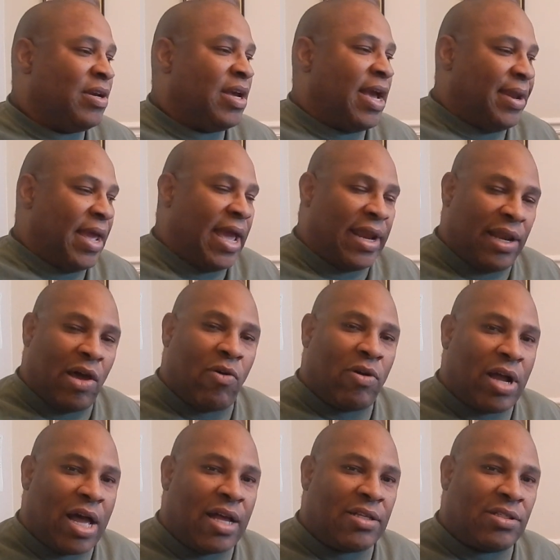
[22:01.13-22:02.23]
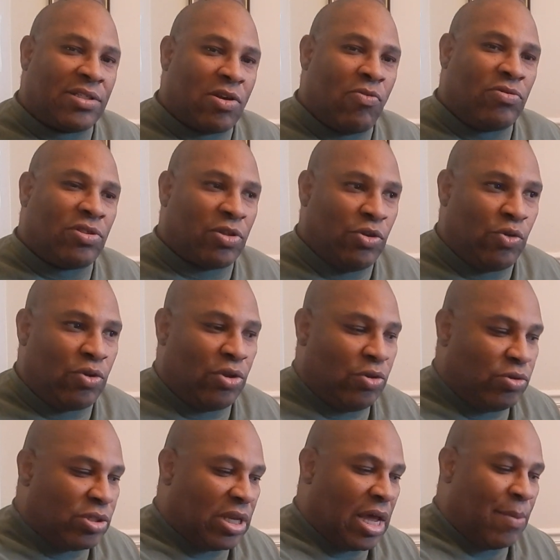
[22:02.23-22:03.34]
An analog console so you can
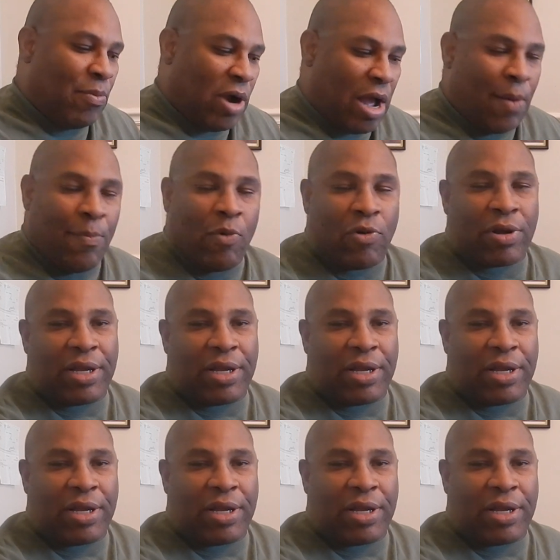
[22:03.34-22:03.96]
use a lot more outboard